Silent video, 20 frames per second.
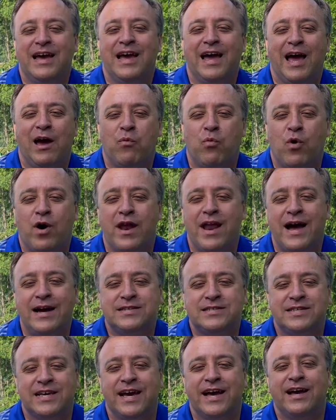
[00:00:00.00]
And what I
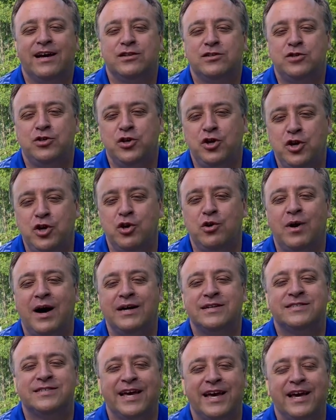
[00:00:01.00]
say unto you,
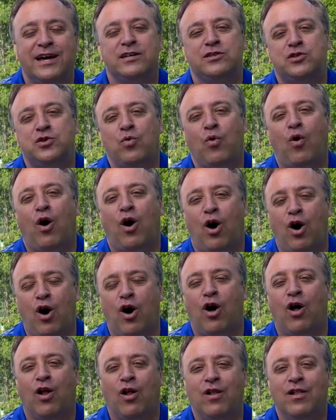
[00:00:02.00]
I say unto
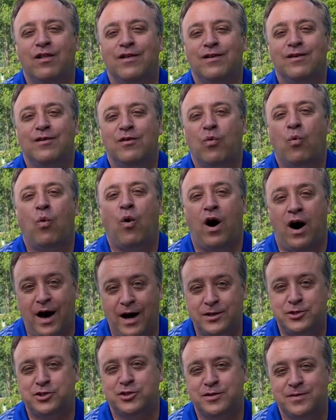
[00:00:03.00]
all,
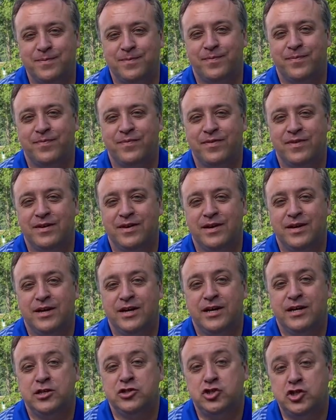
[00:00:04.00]
watch."
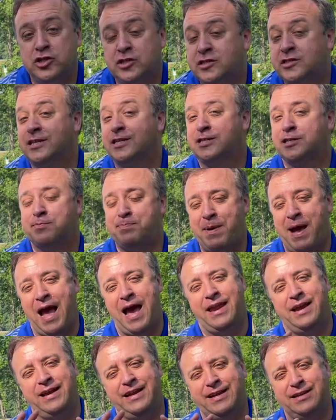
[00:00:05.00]
Jesus
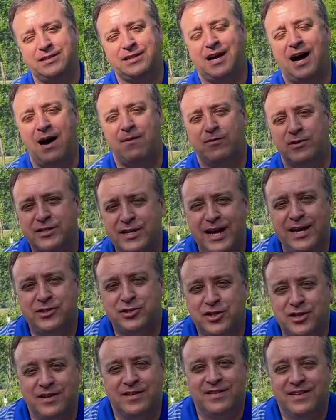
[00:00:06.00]
expanded his
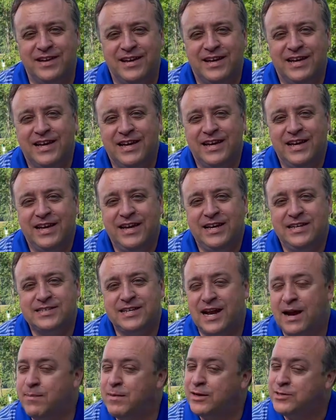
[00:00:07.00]
conversation. He
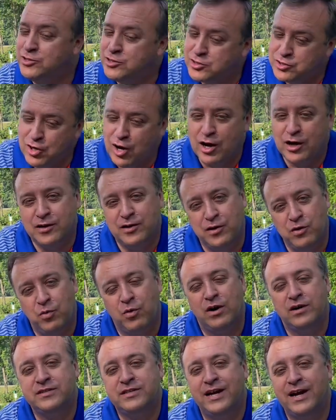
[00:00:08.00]
said, I'm not just talking to the
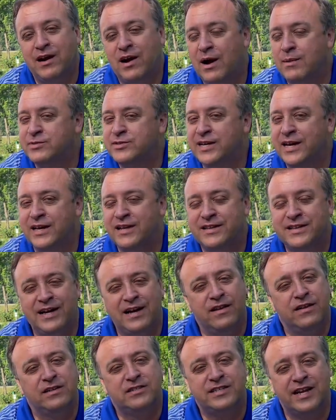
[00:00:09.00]
ones here, I'm saying,
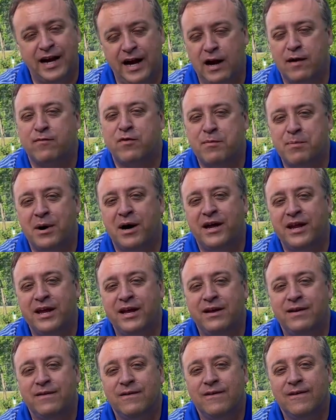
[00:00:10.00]
telling this to
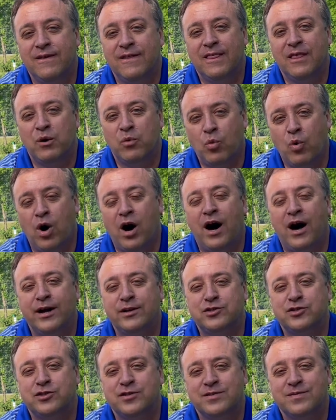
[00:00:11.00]
everybody,
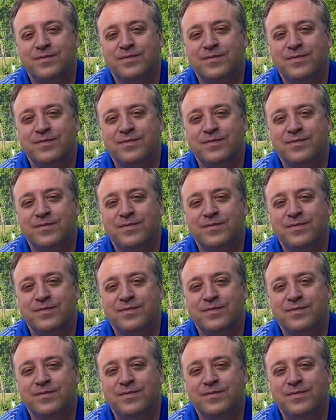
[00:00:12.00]
watch.